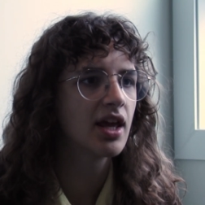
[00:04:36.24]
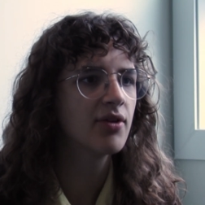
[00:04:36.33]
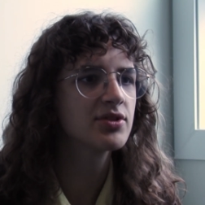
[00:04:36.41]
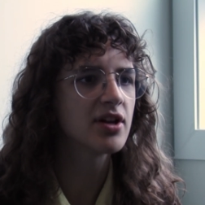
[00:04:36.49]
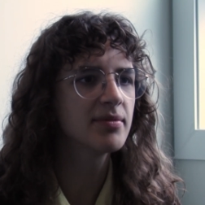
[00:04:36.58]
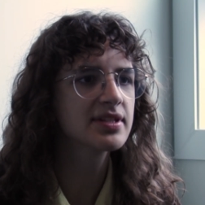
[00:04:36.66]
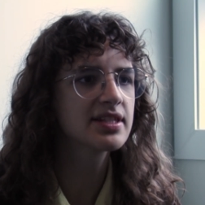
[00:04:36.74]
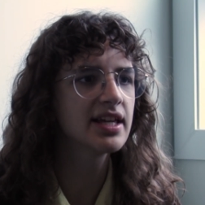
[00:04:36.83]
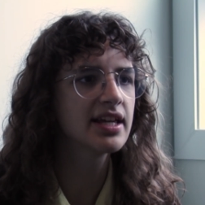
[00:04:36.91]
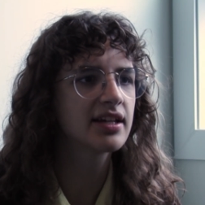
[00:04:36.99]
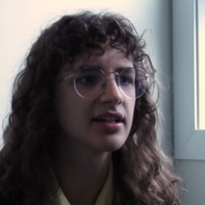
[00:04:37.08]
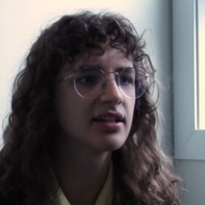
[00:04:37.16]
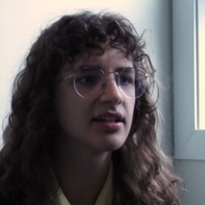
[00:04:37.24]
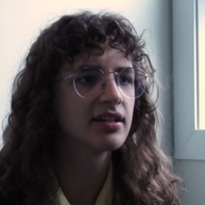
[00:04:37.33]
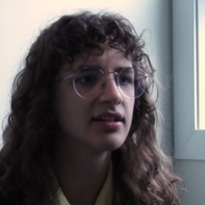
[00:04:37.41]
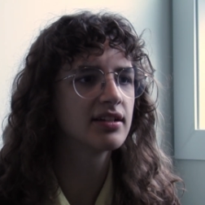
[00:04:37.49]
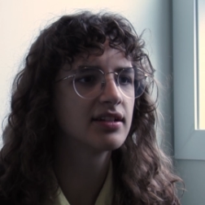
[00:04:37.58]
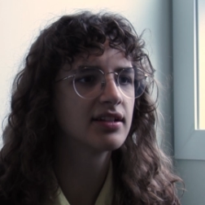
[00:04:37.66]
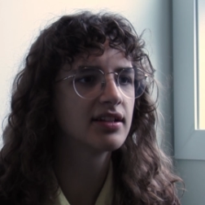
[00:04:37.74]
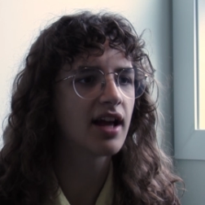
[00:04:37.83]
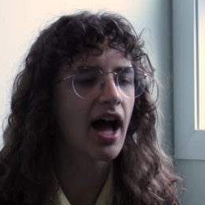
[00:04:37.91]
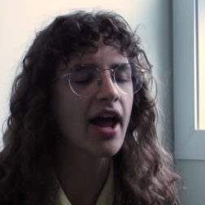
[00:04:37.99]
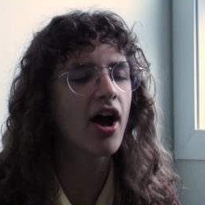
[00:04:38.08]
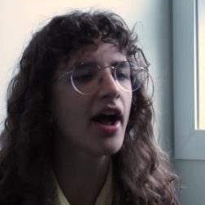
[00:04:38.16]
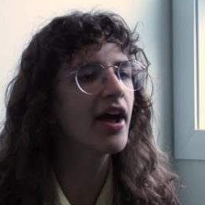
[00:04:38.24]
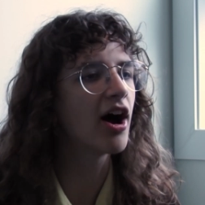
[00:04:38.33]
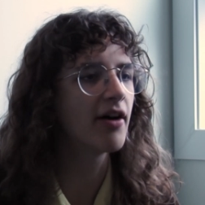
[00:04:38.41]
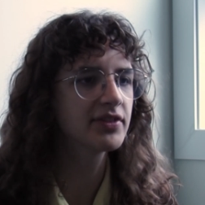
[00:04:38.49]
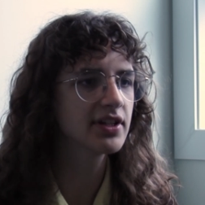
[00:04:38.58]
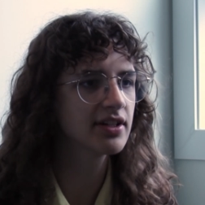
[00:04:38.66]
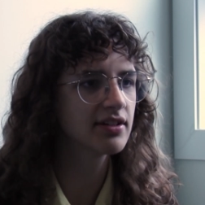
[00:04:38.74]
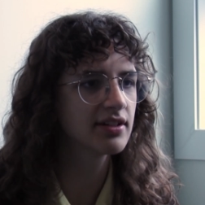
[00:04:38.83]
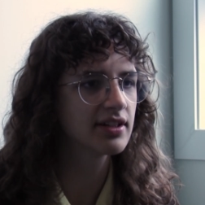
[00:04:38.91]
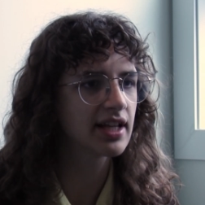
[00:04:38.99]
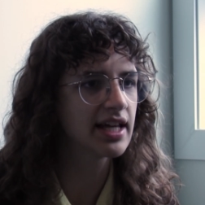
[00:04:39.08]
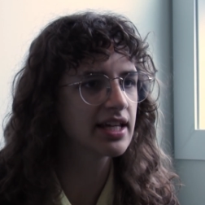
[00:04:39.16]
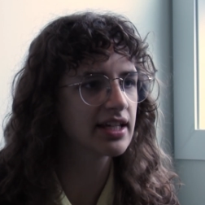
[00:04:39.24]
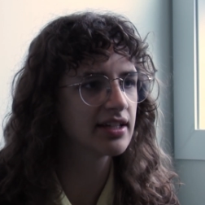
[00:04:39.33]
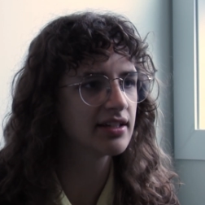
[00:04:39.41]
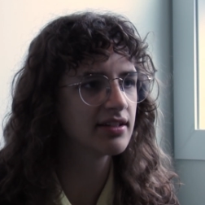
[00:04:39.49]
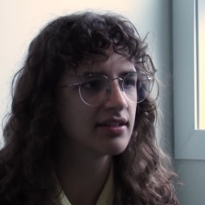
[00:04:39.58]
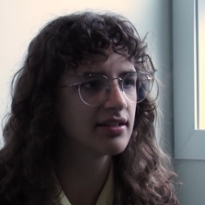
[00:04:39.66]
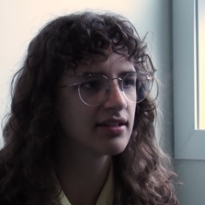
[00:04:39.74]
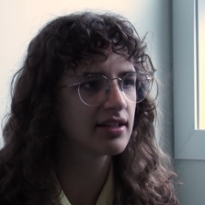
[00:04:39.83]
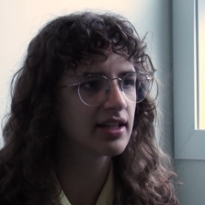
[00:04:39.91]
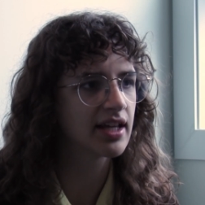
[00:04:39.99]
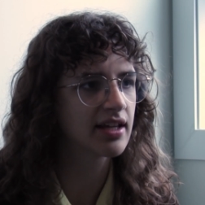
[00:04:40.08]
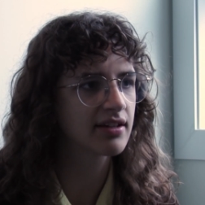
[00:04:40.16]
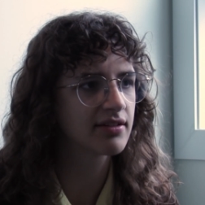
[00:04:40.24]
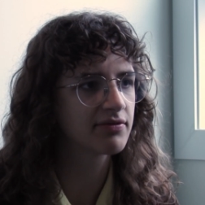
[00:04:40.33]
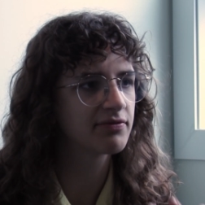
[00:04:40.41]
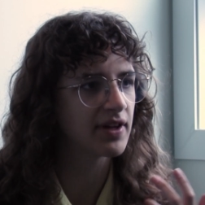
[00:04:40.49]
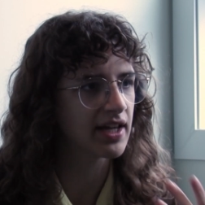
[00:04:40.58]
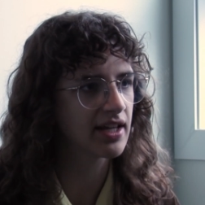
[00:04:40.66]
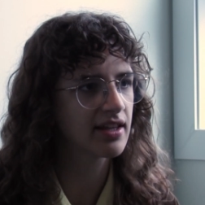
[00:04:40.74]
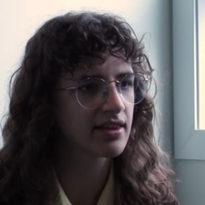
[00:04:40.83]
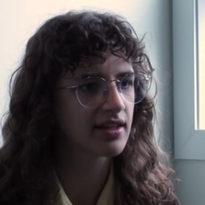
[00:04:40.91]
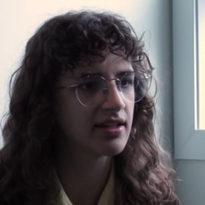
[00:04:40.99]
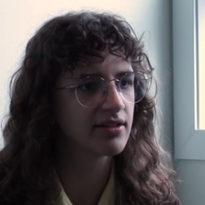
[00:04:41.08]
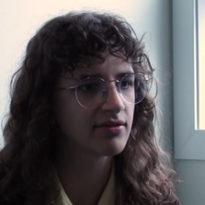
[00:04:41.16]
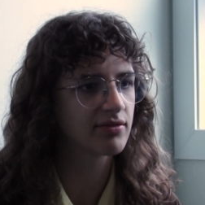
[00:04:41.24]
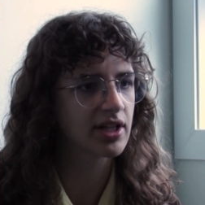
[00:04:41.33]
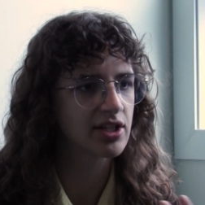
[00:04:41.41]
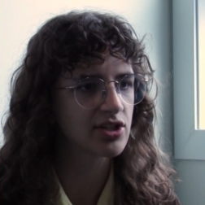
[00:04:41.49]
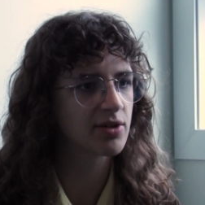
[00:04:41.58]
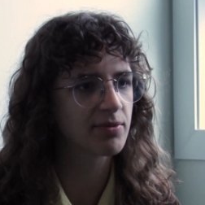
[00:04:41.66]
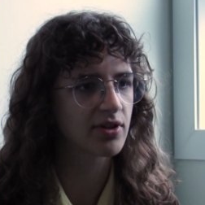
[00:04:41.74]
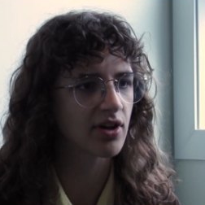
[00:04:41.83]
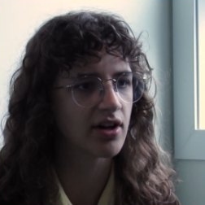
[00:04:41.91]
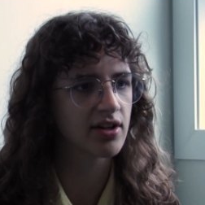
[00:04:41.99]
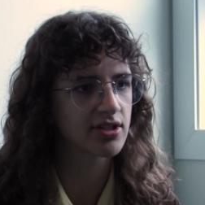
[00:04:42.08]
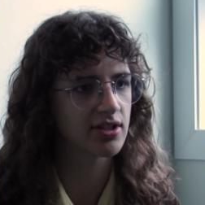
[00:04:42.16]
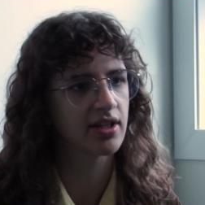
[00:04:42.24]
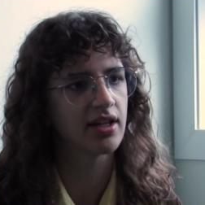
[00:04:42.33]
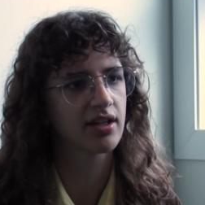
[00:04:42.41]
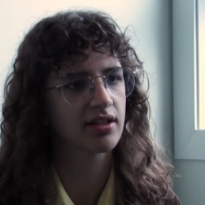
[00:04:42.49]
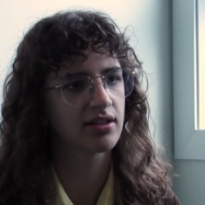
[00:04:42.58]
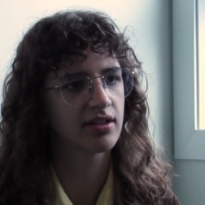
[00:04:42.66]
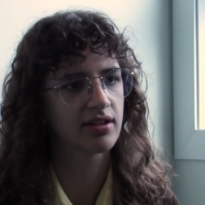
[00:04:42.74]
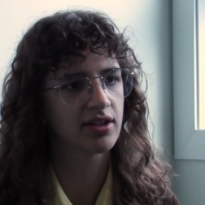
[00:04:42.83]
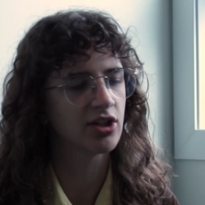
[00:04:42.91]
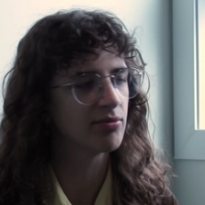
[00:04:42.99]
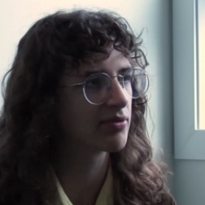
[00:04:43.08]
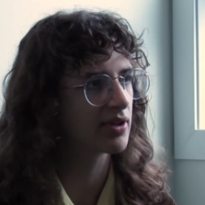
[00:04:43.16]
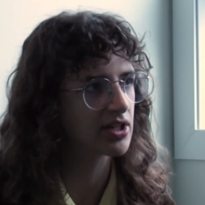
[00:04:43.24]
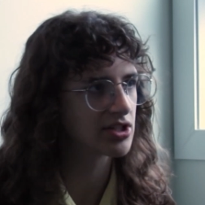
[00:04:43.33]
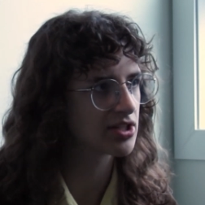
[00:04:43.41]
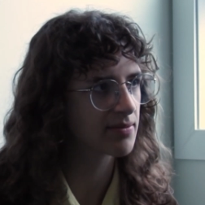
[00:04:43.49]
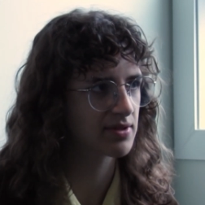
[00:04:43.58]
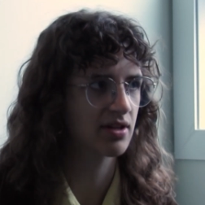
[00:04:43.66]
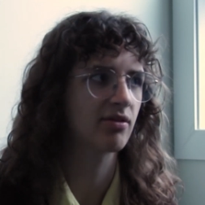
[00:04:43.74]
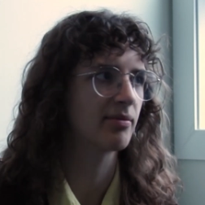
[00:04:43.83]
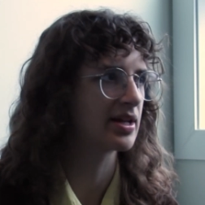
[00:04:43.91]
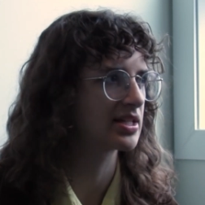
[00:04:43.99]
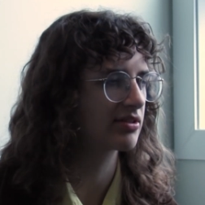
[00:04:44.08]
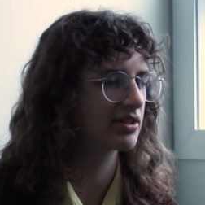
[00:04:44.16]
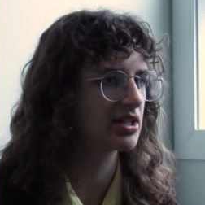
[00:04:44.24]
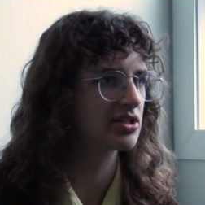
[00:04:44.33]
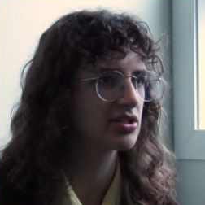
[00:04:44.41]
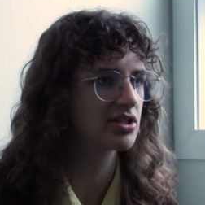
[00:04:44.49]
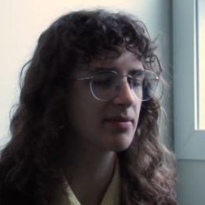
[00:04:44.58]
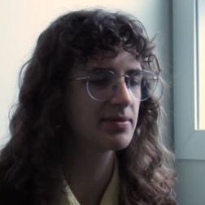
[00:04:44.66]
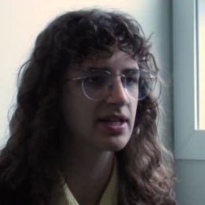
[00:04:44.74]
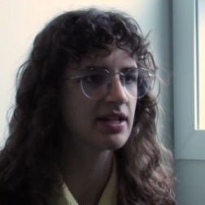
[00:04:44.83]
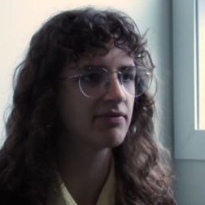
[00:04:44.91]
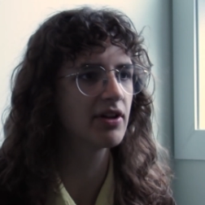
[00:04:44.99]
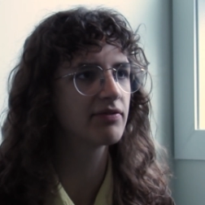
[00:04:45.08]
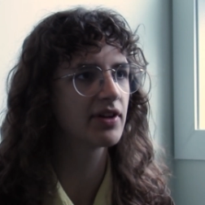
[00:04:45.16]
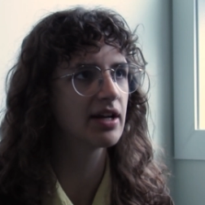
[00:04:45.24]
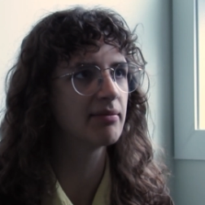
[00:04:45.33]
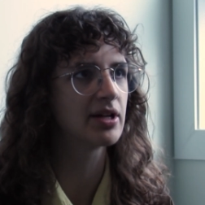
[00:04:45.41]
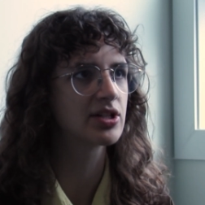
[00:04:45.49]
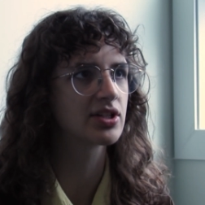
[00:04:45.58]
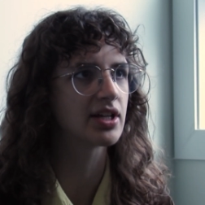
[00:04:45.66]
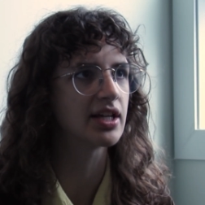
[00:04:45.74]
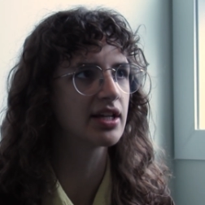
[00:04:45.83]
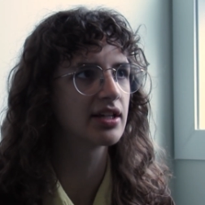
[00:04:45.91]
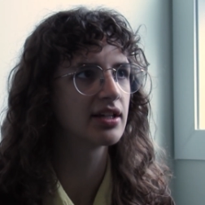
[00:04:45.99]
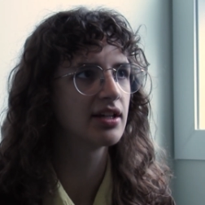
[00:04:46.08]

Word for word: it was almost like I, I often liken like faith and relationship with God to like human relationships, like romantic relationships, and it felt very much like